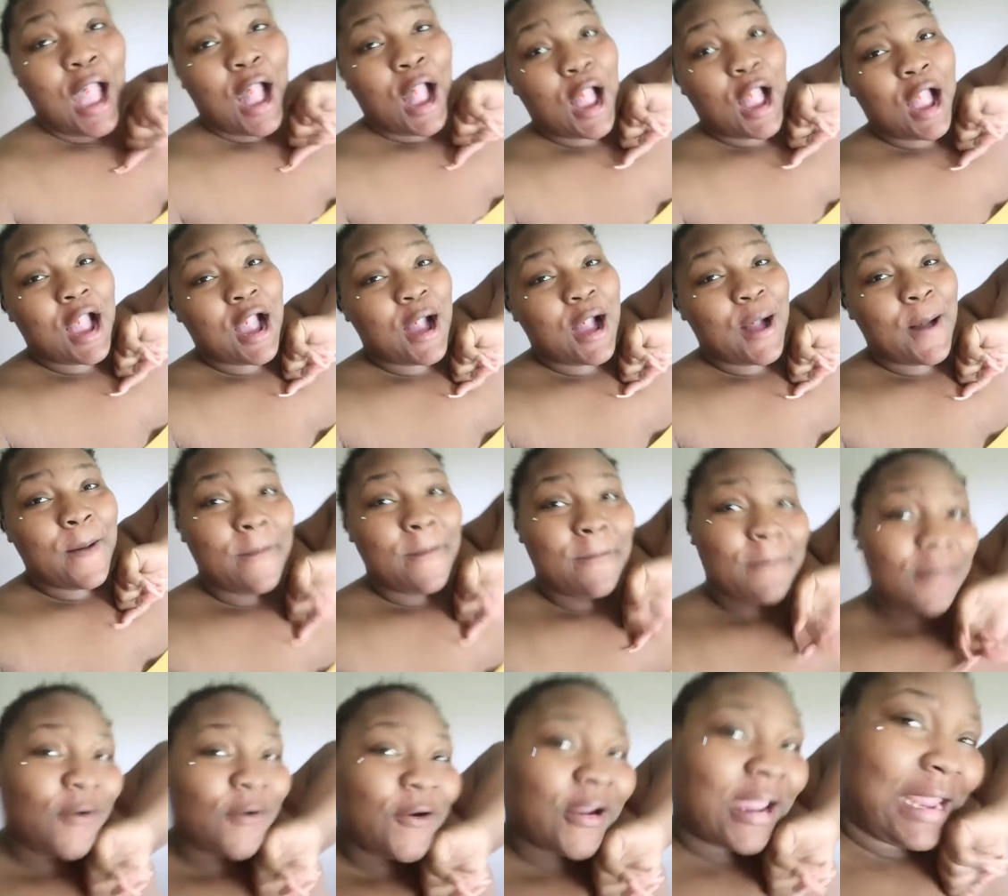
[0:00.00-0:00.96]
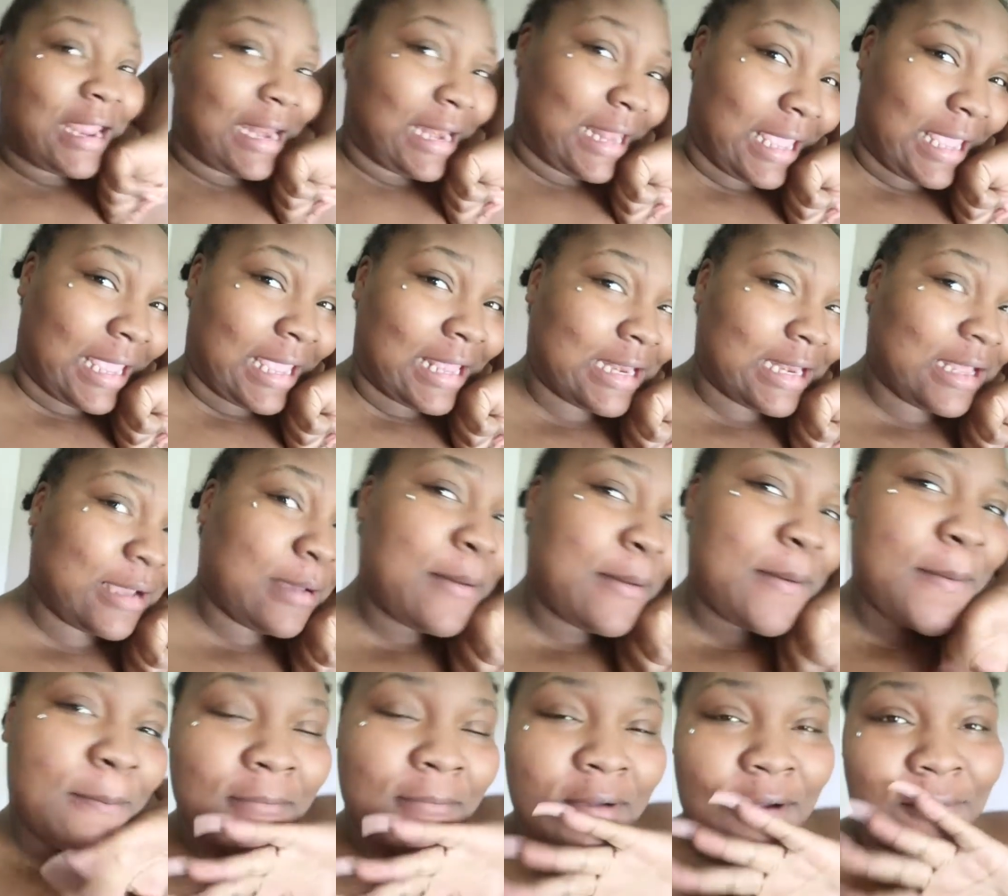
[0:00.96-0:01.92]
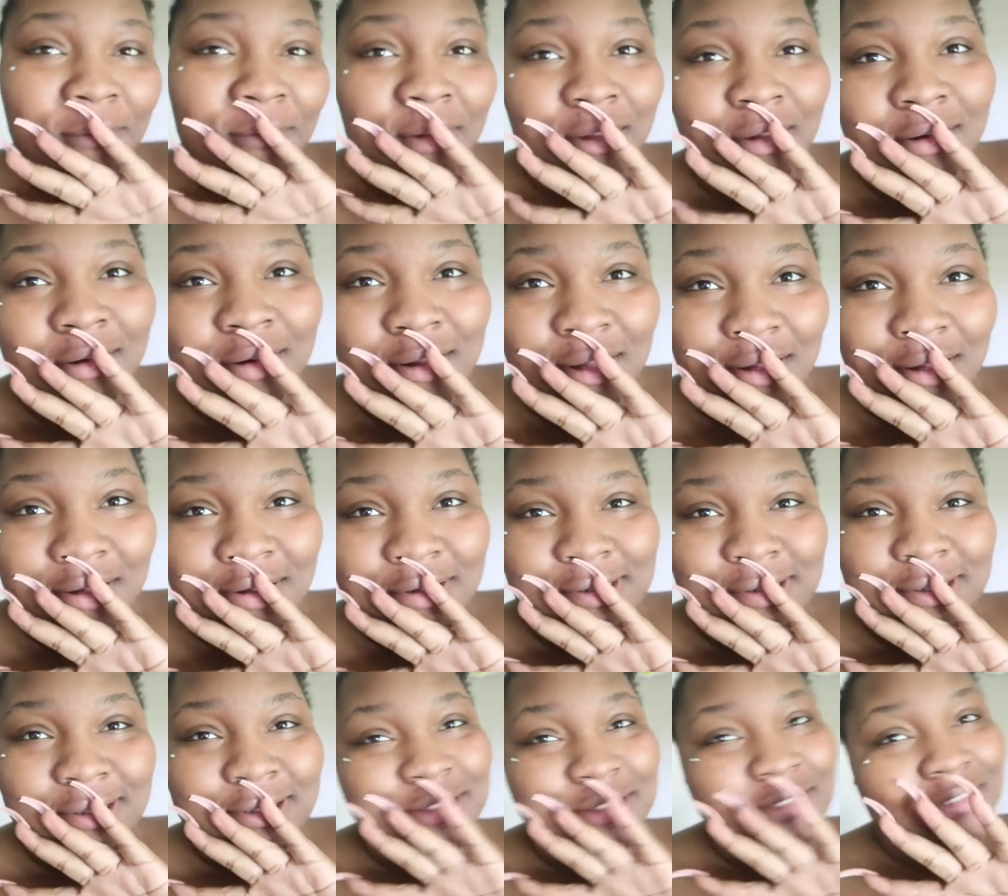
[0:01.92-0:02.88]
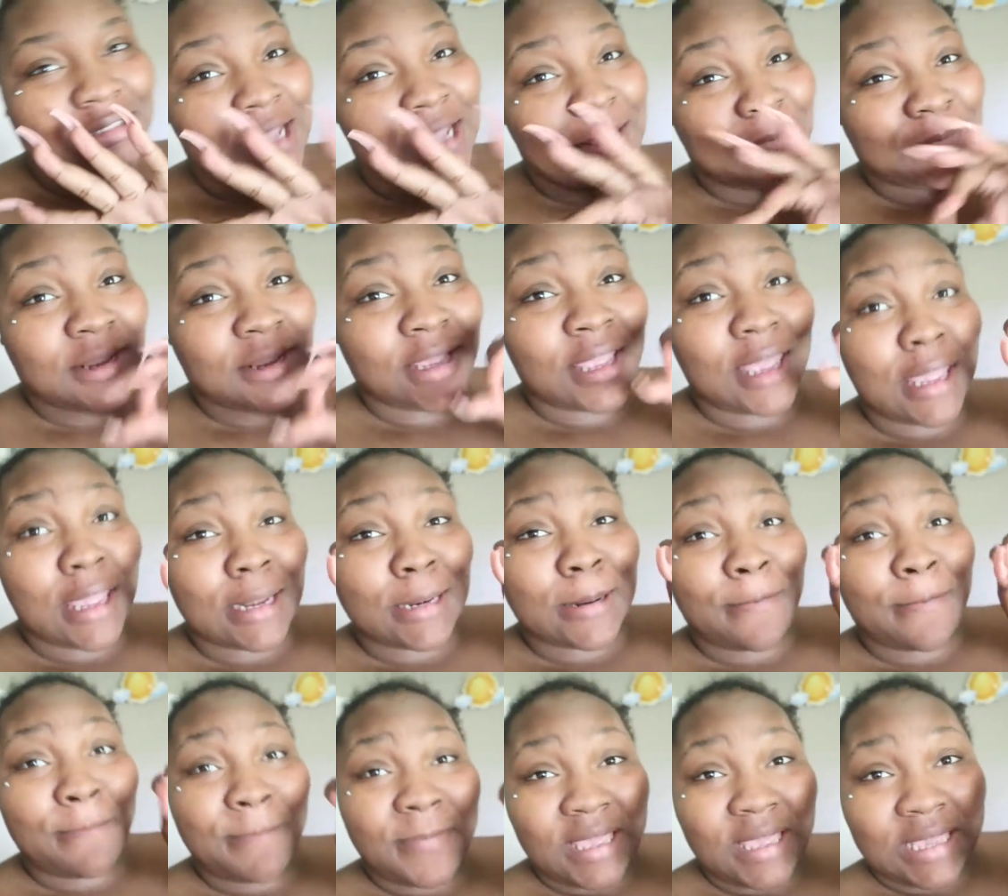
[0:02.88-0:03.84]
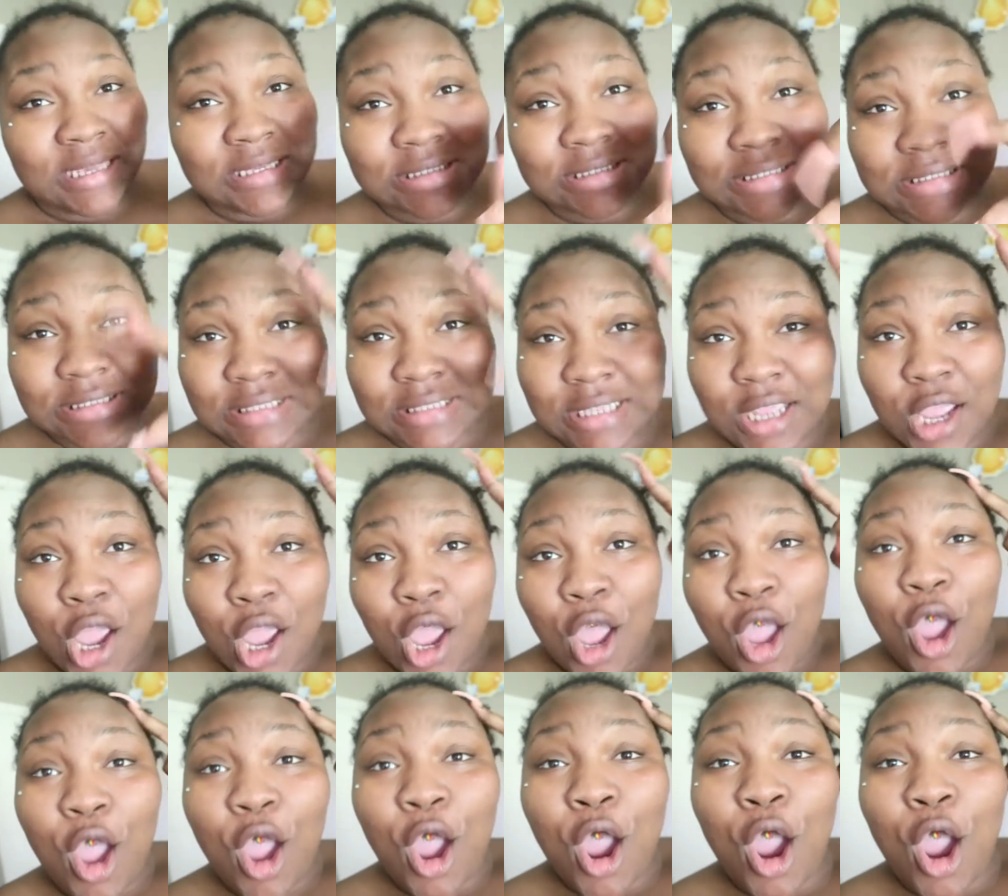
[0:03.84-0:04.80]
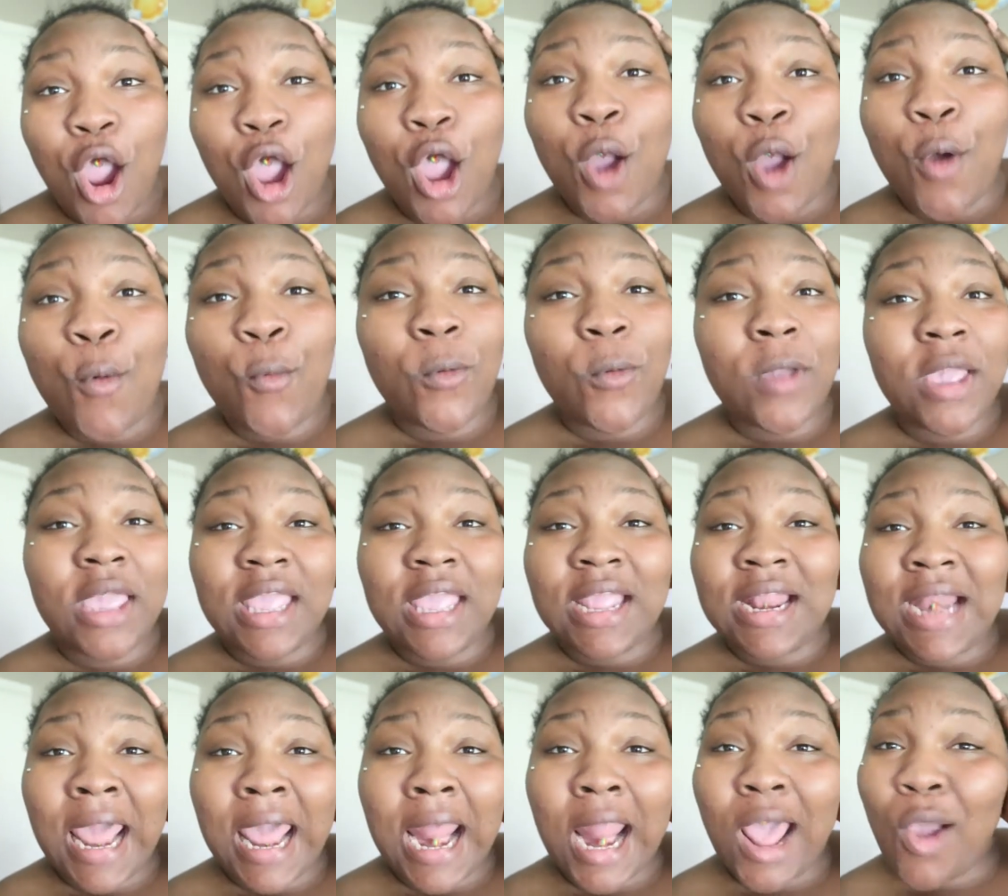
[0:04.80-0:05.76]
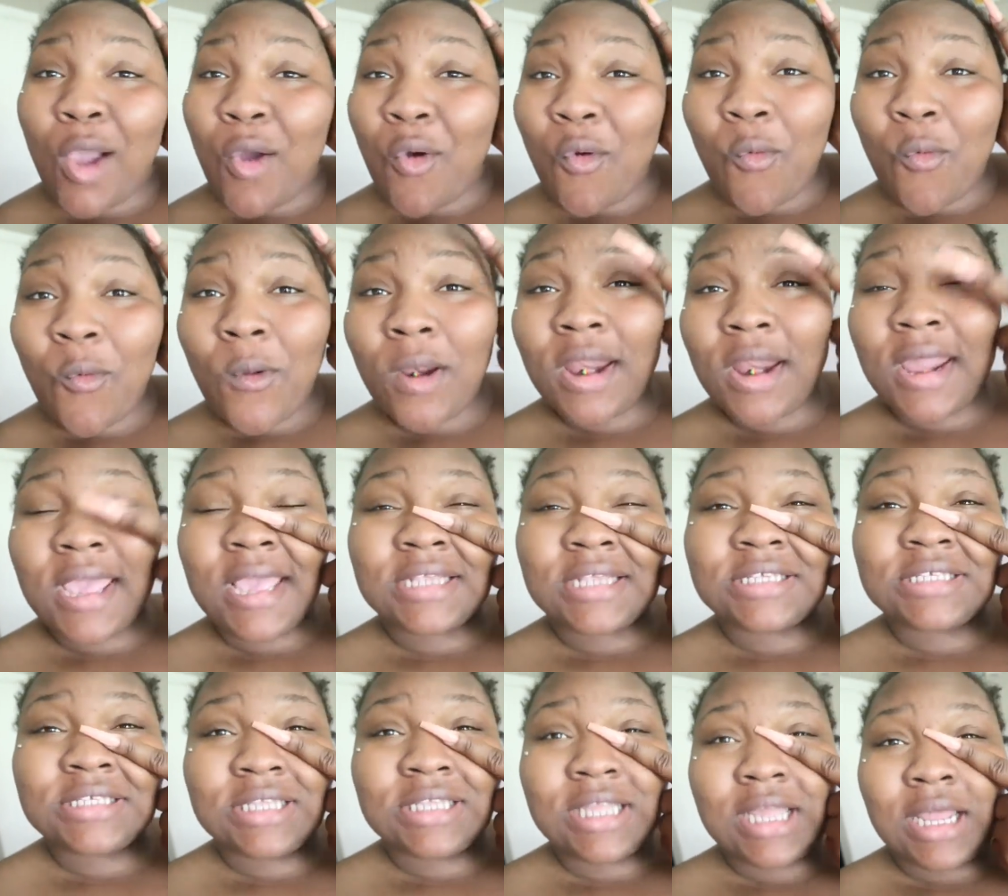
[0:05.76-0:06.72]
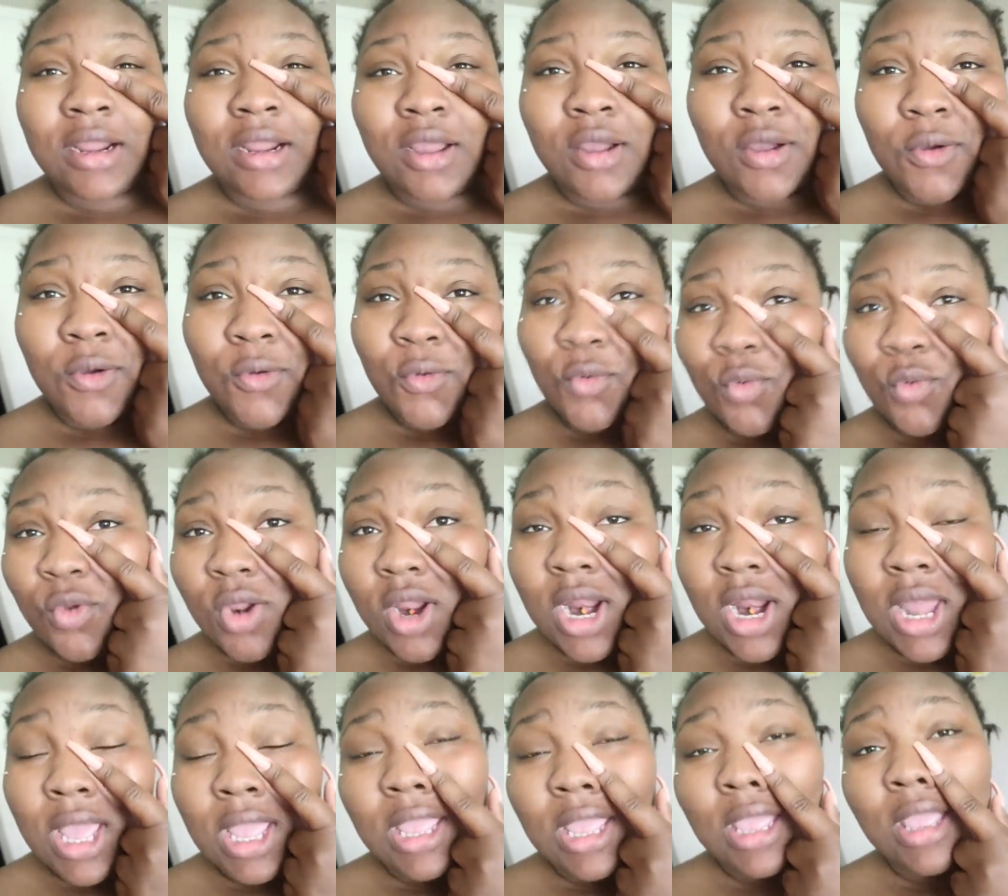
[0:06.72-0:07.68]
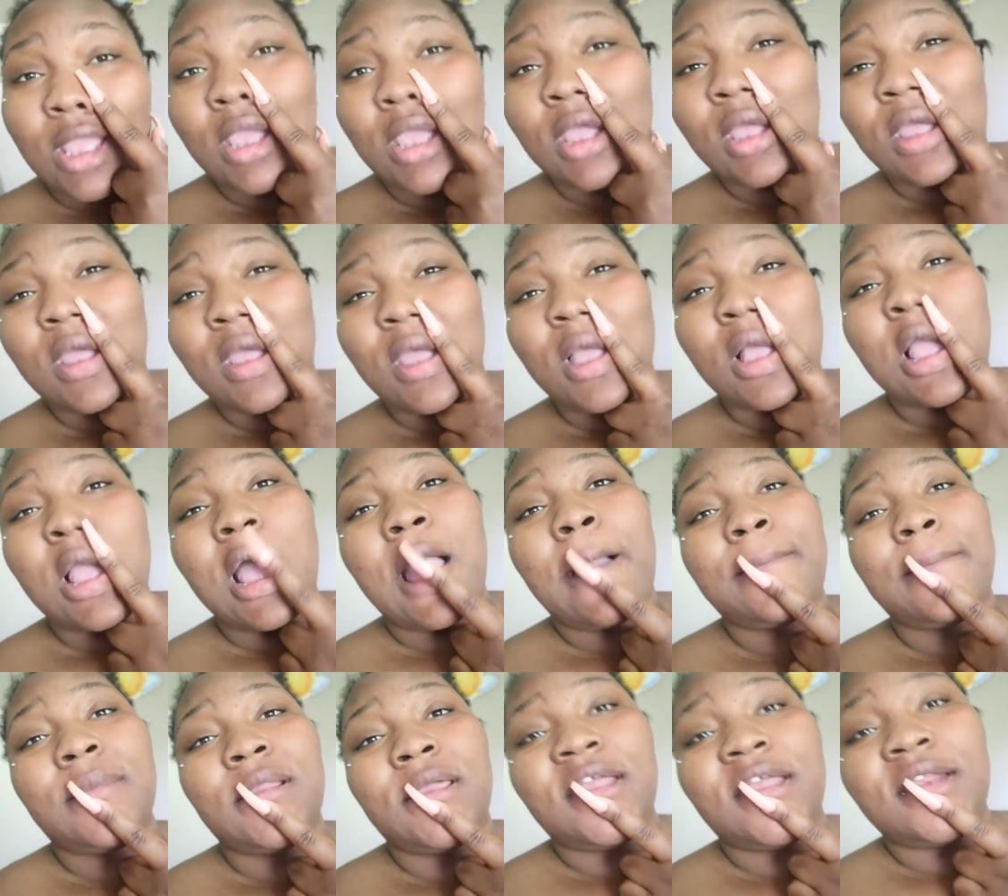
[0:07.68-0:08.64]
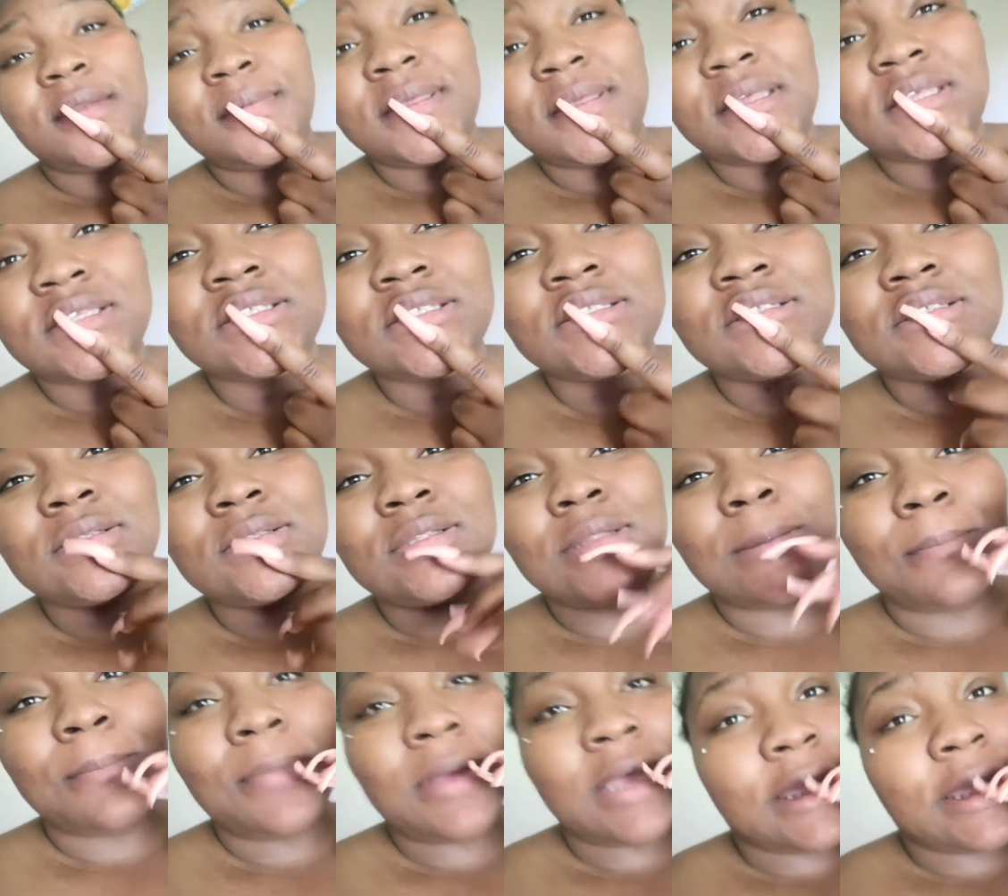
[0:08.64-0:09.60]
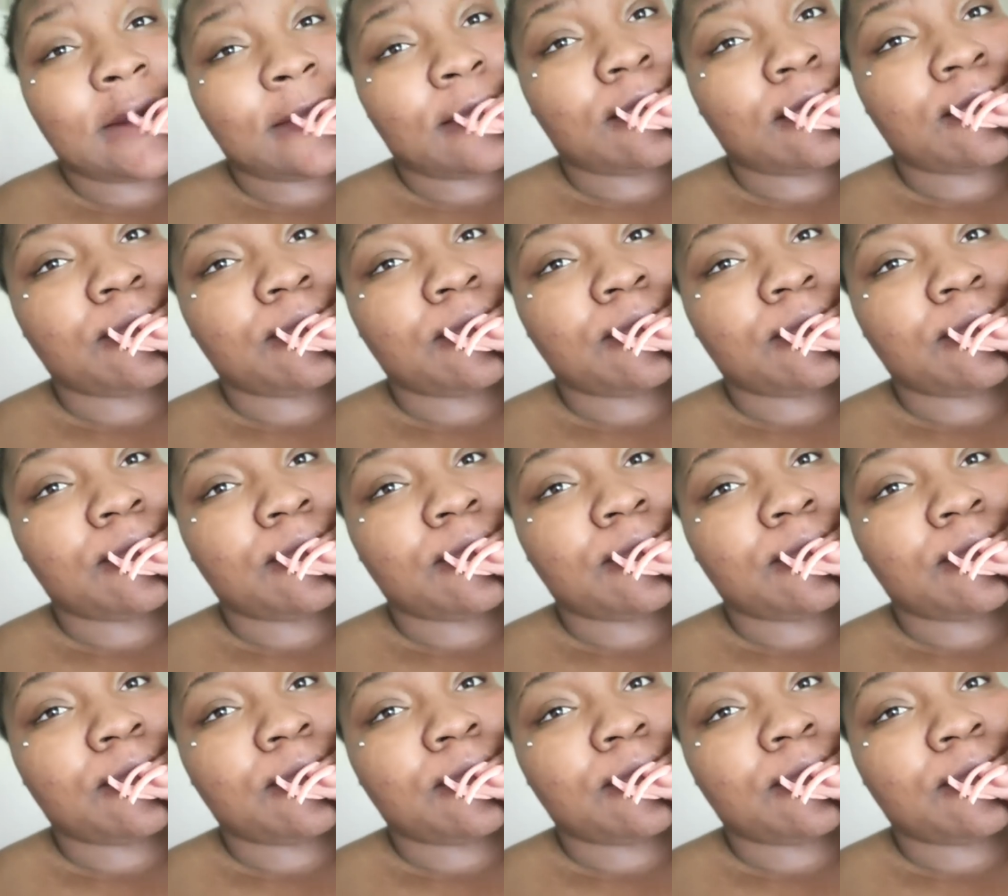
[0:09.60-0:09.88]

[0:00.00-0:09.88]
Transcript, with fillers: Good morning, my ray dolls. I'm looking a mess. Wig not on, lashes not on. Like, I'm looking a mess. But